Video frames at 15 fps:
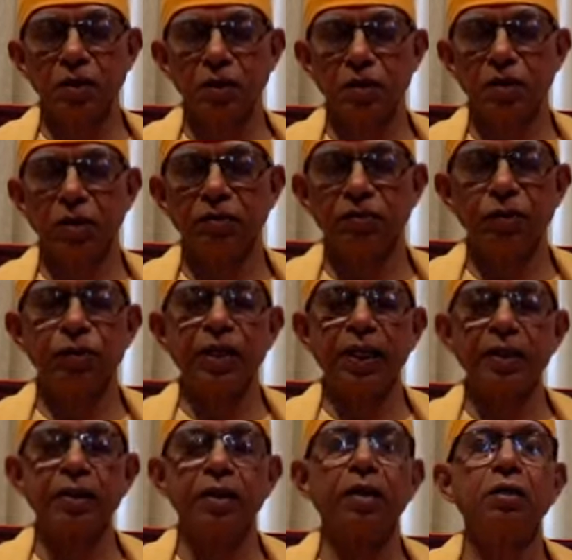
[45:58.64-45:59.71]
Just to give you an
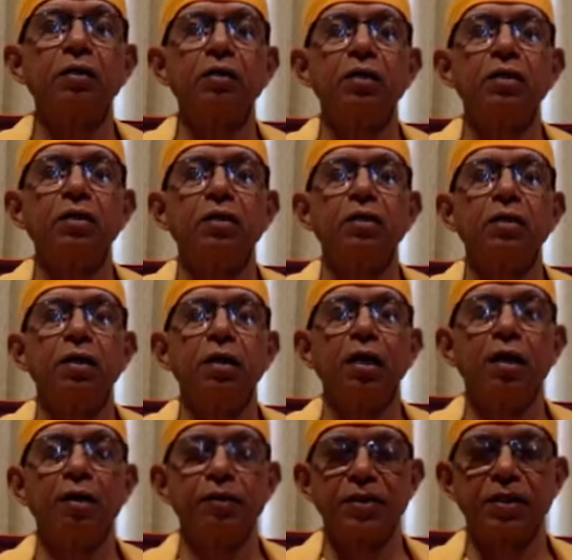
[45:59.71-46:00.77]
idea,
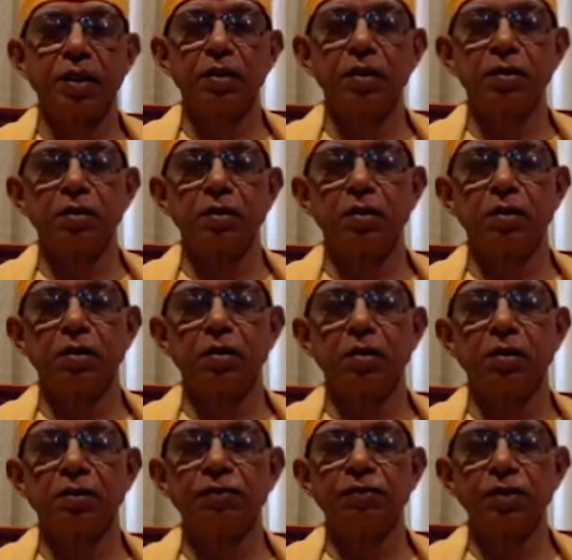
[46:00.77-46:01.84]
I've chanted
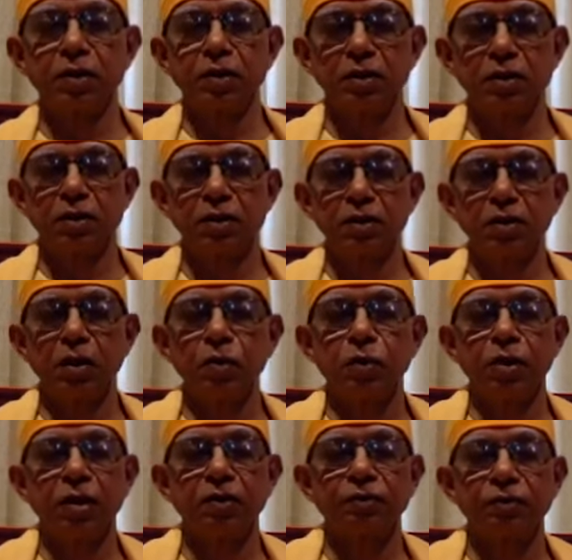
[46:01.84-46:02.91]
the first
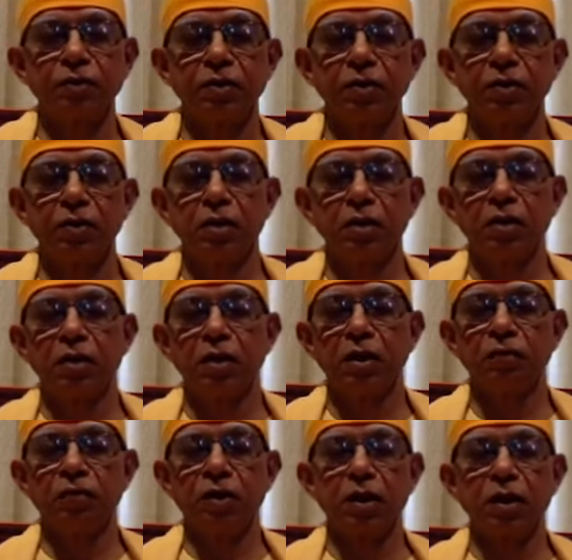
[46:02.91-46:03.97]
sloka of
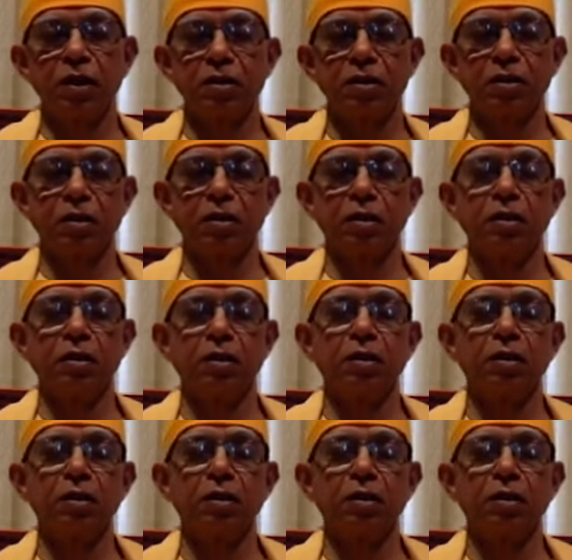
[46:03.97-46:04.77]
Nirvana Ashtaka